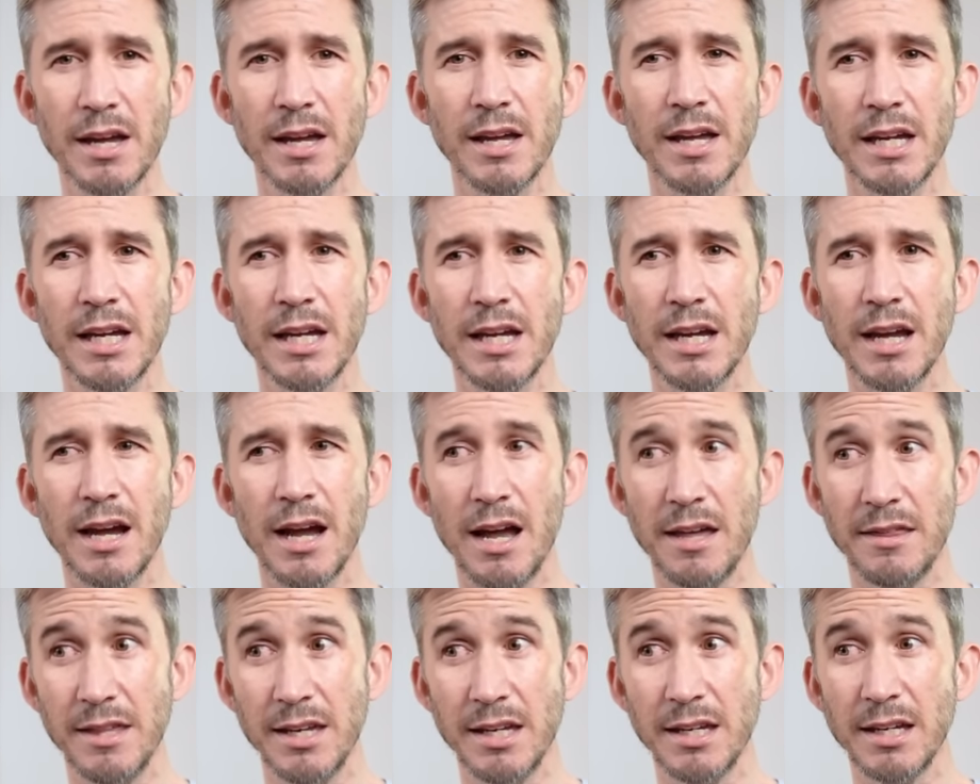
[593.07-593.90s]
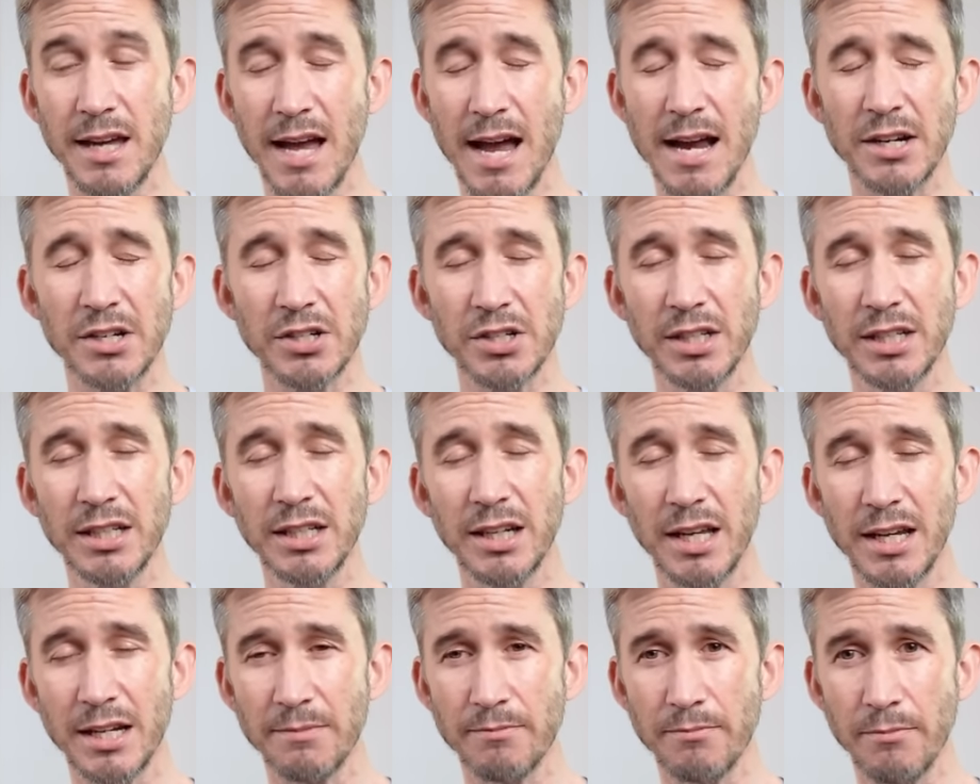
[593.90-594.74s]
It, I think actually,
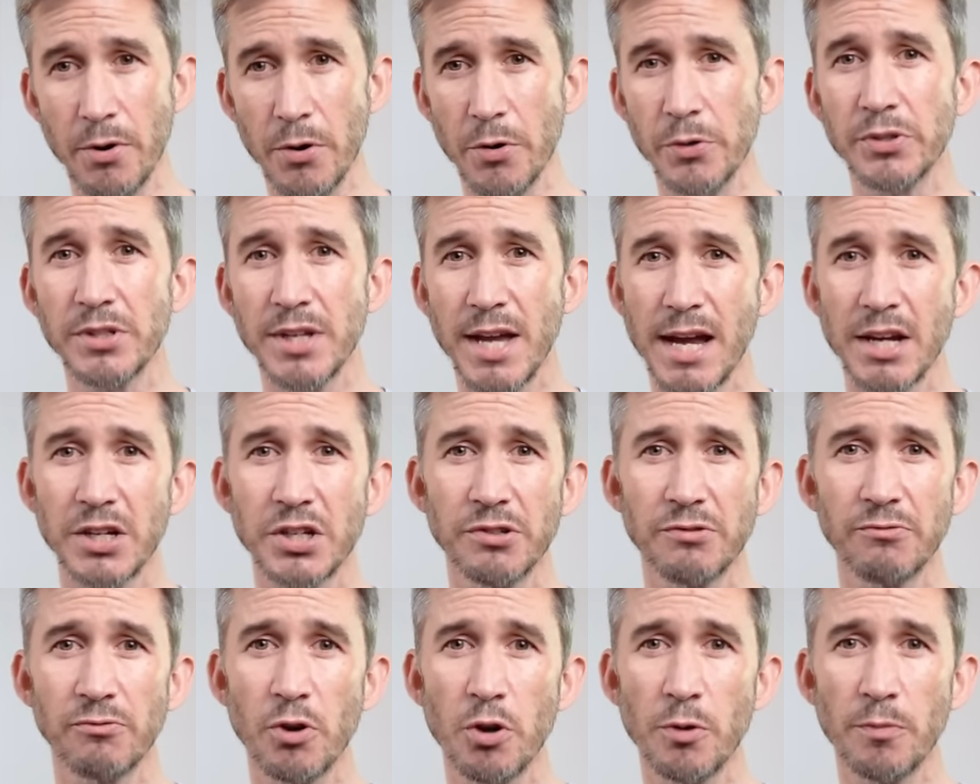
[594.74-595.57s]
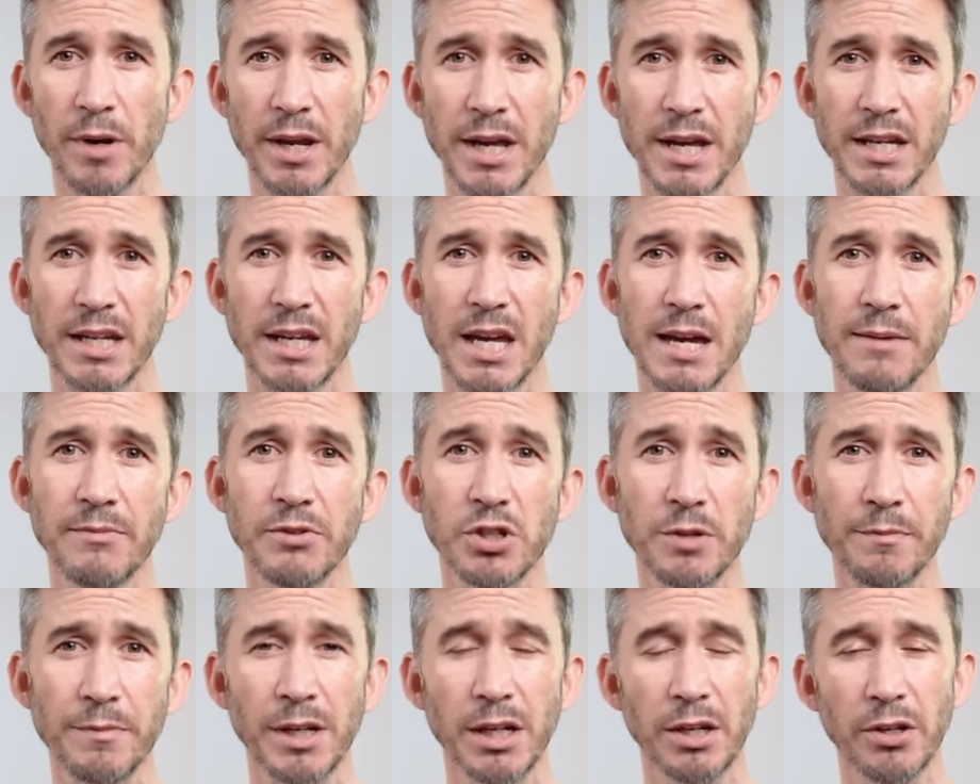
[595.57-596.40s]
like most action role-playing games,
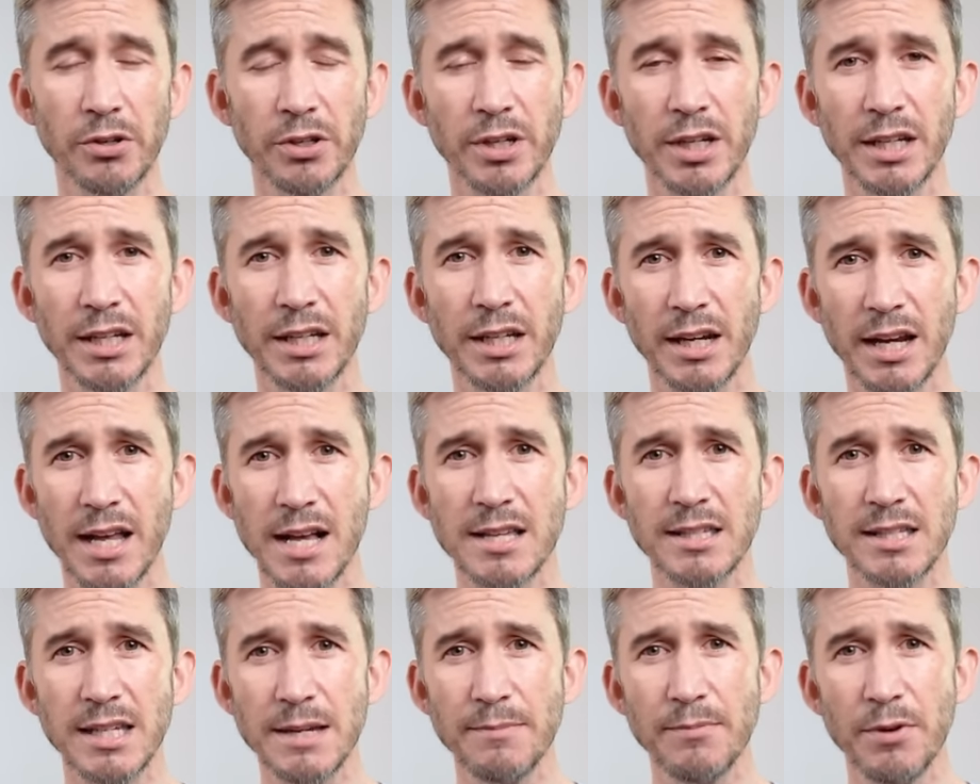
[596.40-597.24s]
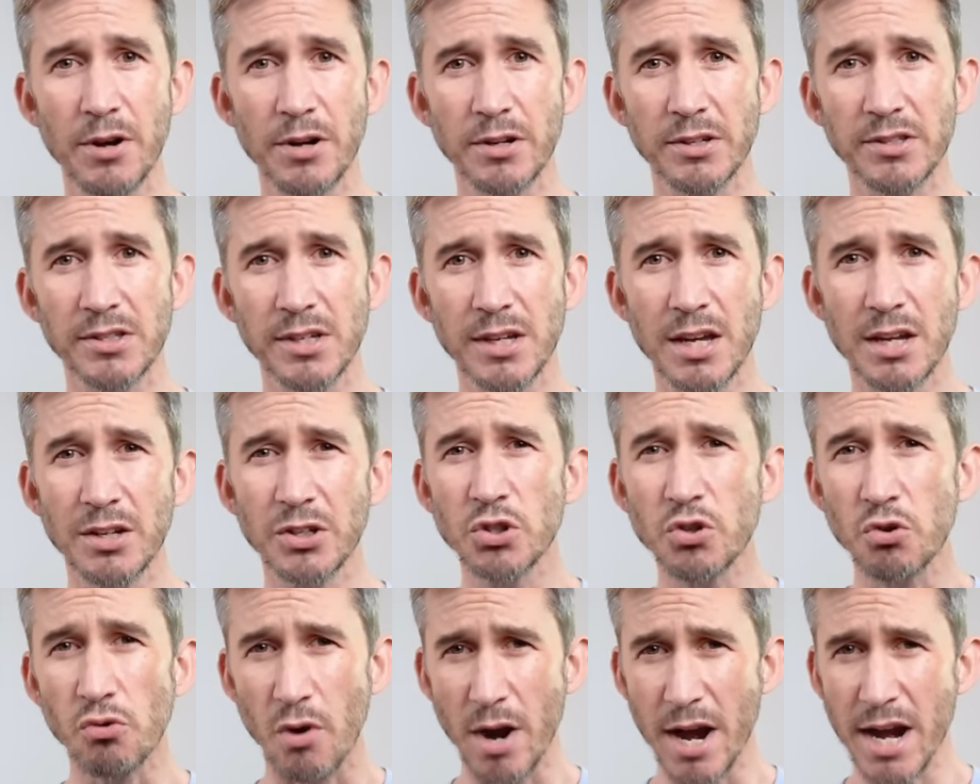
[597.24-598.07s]
should be looking at Last Epoch's
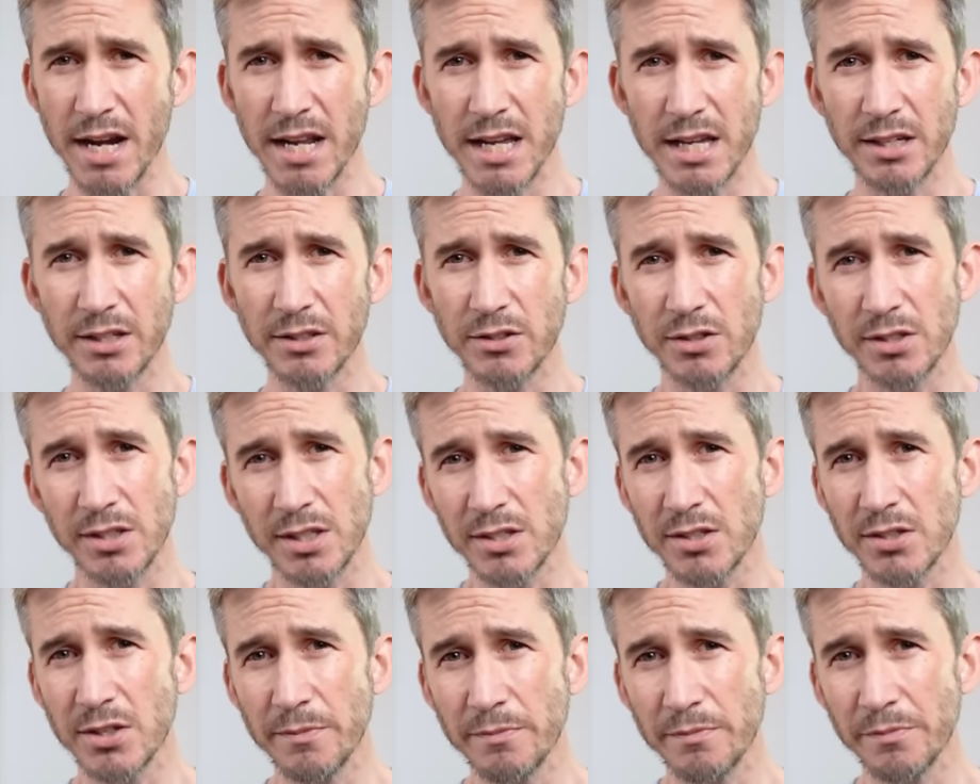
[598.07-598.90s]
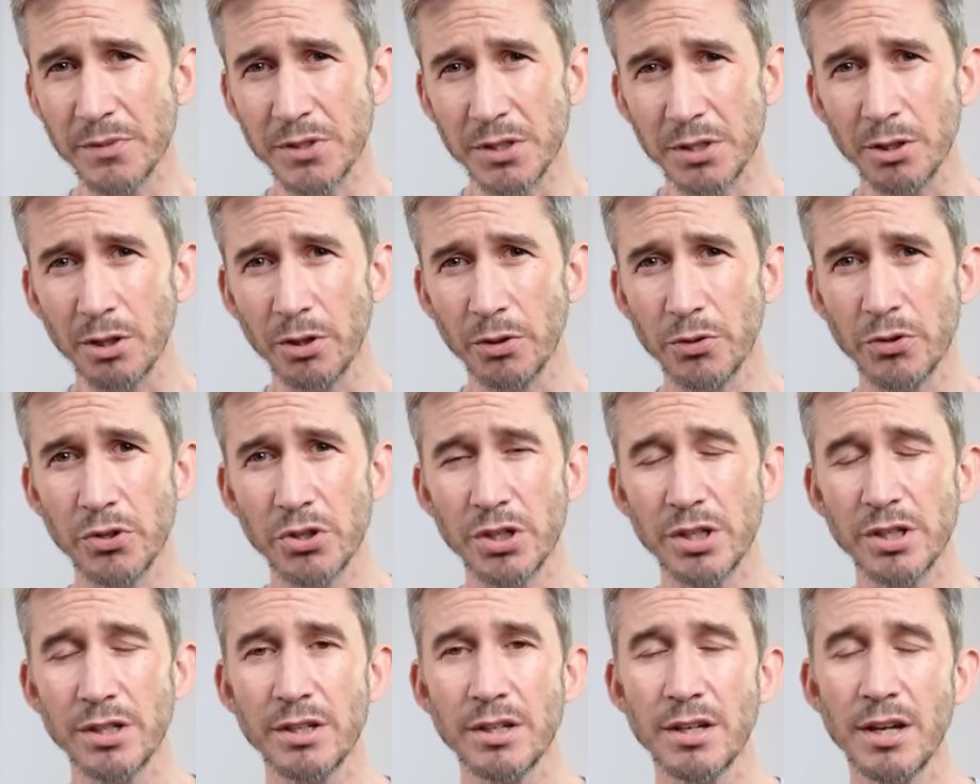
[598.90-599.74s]
trading system
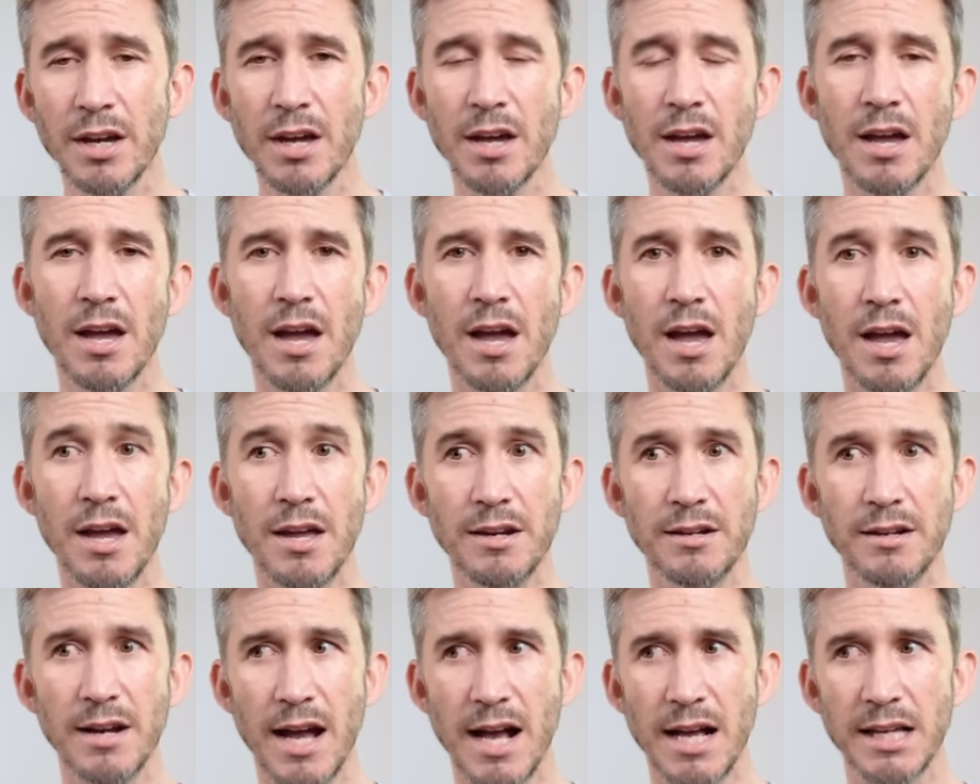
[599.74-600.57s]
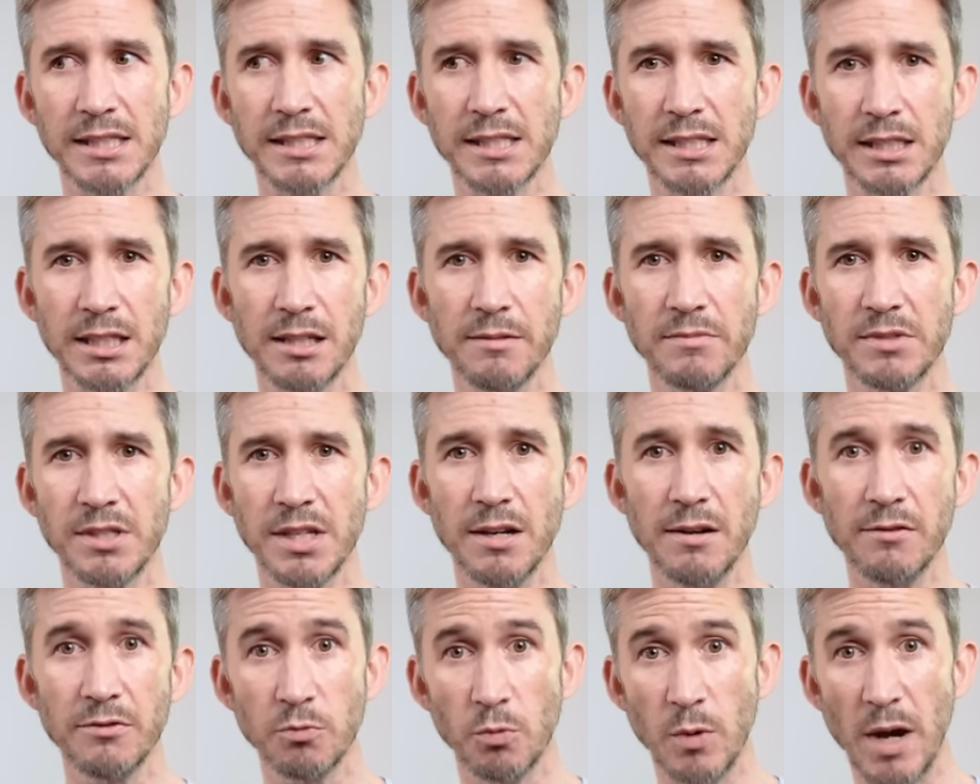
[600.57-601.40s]
solution and asking
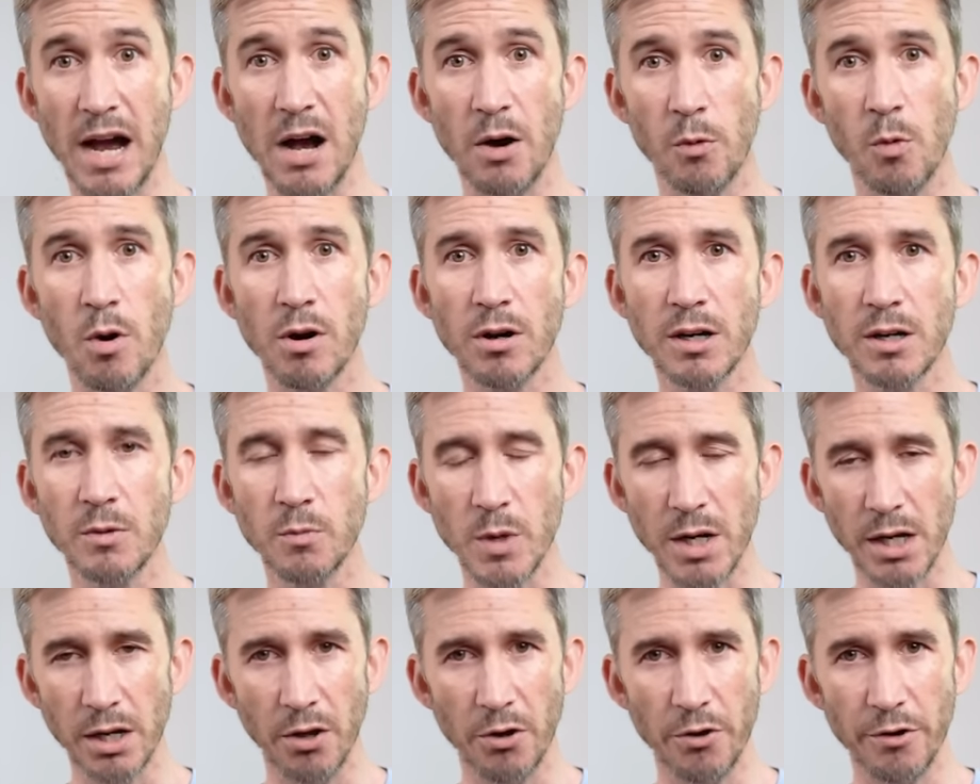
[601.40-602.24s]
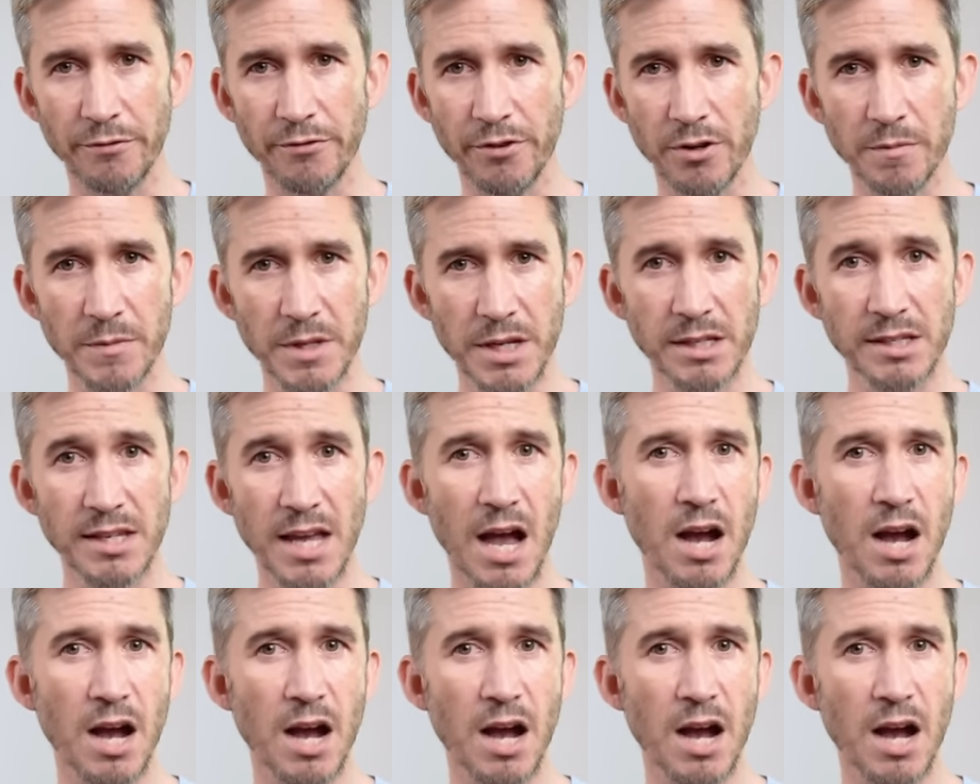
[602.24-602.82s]
themselves, wow, what can we learn from this?